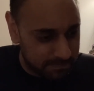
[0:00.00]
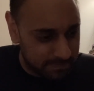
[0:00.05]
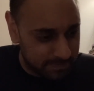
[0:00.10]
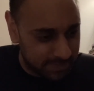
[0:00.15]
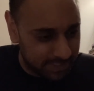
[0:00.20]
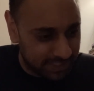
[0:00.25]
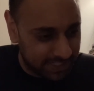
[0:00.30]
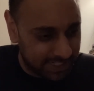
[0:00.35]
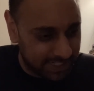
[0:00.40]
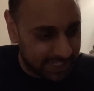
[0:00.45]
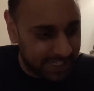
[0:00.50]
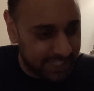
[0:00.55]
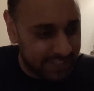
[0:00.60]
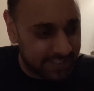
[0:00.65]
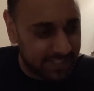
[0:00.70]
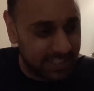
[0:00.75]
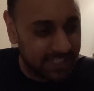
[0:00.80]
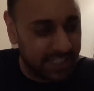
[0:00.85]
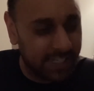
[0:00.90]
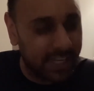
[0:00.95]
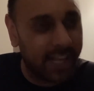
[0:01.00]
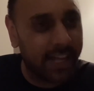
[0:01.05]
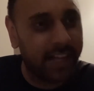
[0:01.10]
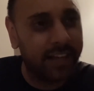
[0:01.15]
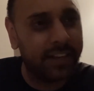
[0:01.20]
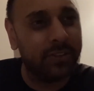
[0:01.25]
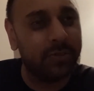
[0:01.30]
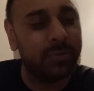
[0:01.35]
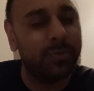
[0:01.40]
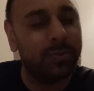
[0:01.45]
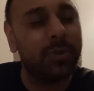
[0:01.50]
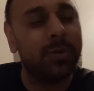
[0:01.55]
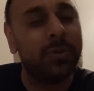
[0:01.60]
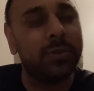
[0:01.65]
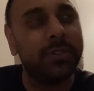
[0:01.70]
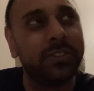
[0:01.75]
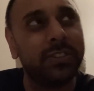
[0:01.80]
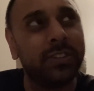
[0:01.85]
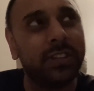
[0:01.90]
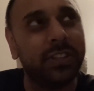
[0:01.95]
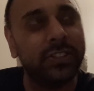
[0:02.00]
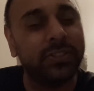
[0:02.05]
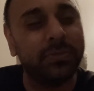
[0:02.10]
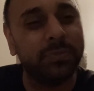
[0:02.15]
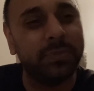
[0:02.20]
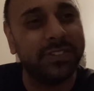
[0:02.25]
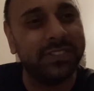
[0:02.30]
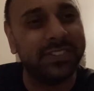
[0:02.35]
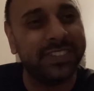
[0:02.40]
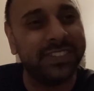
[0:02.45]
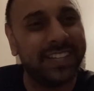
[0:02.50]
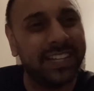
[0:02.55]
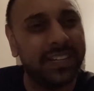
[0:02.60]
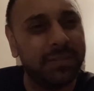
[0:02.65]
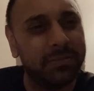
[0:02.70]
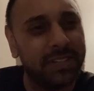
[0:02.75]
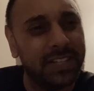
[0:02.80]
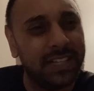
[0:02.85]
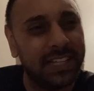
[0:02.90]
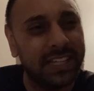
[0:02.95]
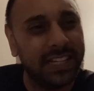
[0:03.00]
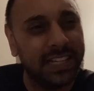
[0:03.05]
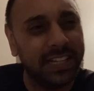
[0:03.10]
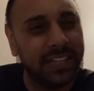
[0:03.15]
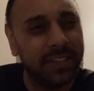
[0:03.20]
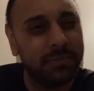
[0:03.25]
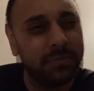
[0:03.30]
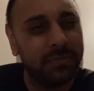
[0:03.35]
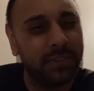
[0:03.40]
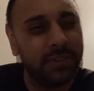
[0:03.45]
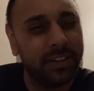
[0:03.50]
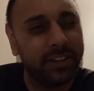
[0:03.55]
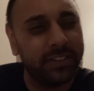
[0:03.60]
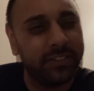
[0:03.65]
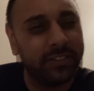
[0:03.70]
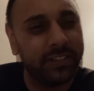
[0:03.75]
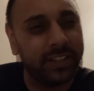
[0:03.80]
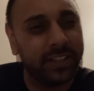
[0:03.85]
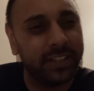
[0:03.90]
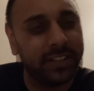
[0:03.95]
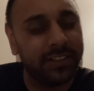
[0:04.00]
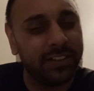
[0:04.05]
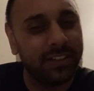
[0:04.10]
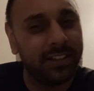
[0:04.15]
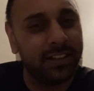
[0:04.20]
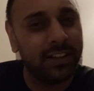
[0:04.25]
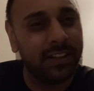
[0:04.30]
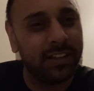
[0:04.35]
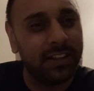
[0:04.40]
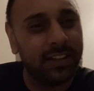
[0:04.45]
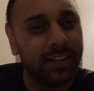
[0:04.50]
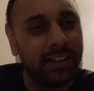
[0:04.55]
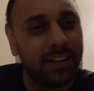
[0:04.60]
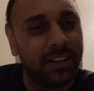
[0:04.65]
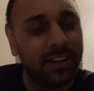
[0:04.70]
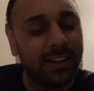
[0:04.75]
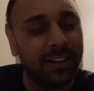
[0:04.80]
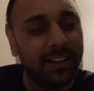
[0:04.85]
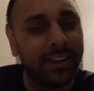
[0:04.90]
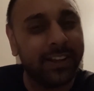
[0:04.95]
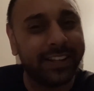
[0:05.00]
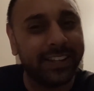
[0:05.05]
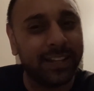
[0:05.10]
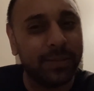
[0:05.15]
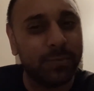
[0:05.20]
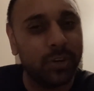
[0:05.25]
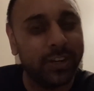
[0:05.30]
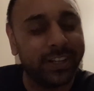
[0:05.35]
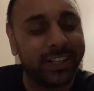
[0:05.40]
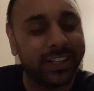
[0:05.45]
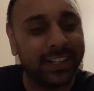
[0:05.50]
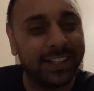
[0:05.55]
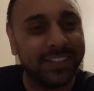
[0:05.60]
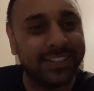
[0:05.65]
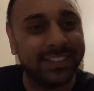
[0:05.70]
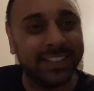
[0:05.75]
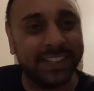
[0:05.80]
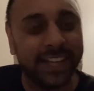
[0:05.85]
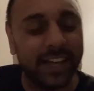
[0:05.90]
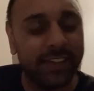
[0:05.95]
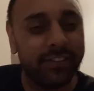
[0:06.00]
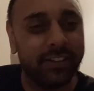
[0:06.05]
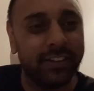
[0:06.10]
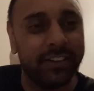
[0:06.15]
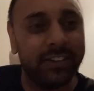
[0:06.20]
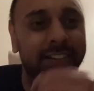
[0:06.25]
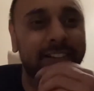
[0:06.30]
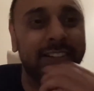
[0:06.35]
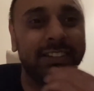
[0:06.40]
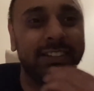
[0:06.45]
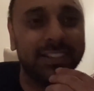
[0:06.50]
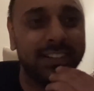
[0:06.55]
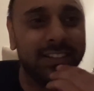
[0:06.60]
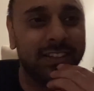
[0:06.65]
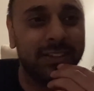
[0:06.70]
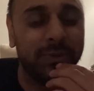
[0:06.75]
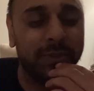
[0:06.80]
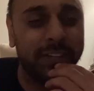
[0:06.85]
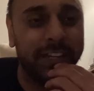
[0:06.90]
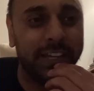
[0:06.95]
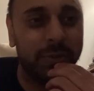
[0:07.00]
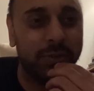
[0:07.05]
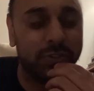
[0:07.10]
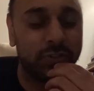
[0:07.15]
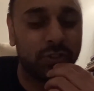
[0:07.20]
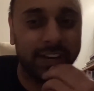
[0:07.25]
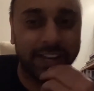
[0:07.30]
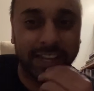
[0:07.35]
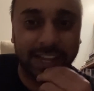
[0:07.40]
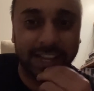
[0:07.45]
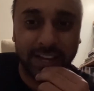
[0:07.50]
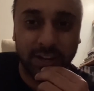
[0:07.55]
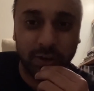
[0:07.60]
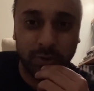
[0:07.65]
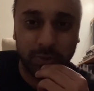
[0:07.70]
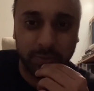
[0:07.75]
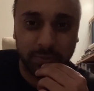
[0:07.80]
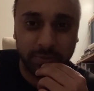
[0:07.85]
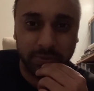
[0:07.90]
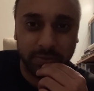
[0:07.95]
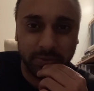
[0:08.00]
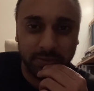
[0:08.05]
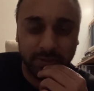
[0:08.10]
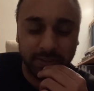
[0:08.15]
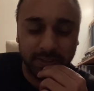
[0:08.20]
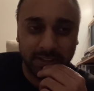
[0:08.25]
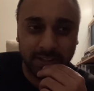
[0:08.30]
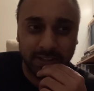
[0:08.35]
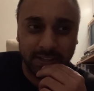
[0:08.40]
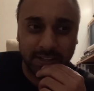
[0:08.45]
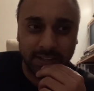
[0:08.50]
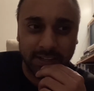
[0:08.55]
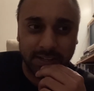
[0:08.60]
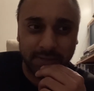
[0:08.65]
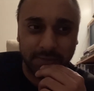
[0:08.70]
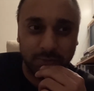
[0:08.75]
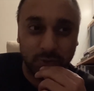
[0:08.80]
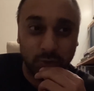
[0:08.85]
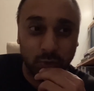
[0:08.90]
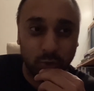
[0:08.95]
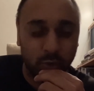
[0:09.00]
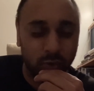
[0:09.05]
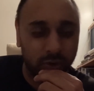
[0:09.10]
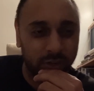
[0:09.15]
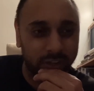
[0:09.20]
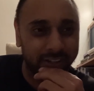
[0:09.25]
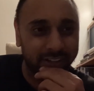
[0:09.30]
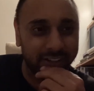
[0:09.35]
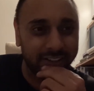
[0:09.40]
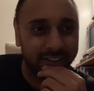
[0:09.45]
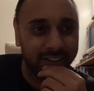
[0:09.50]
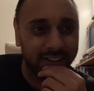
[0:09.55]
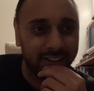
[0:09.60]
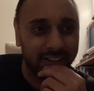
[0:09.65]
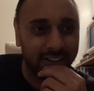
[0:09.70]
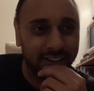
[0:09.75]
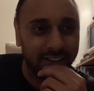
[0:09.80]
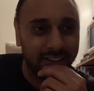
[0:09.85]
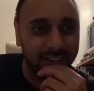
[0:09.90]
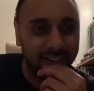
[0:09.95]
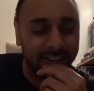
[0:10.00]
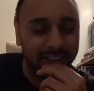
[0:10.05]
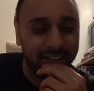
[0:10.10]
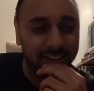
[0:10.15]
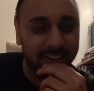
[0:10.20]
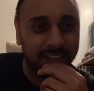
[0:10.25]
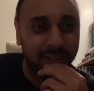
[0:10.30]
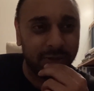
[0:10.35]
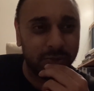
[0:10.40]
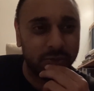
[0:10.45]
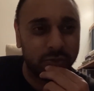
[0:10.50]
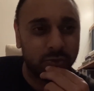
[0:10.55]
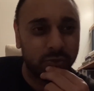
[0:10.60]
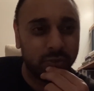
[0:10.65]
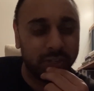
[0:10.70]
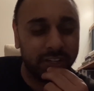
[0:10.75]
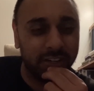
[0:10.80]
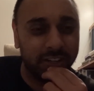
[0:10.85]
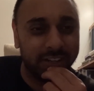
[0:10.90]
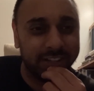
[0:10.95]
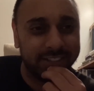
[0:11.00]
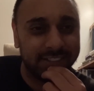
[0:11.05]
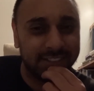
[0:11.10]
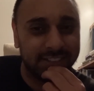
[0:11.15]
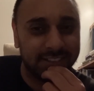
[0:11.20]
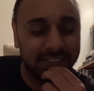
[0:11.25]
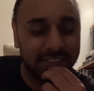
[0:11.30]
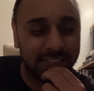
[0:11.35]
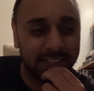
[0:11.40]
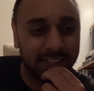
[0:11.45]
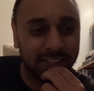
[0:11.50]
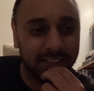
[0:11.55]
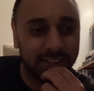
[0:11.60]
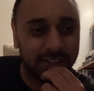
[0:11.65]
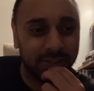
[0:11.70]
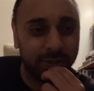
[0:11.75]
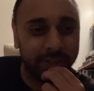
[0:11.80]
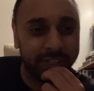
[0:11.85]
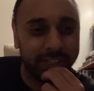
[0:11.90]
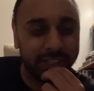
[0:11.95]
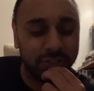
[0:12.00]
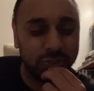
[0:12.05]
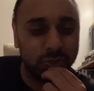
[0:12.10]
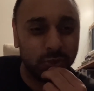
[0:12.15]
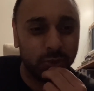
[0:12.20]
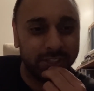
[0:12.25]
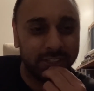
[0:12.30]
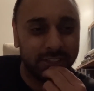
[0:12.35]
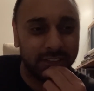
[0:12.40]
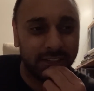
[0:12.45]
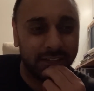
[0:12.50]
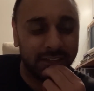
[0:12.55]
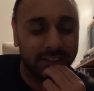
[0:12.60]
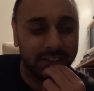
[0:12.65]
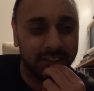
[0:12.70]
Katie and what was the husband's name? Liam, I think. I liked them working together when they were trying to help Laura. That was really nice to see. I quite enjoyed that.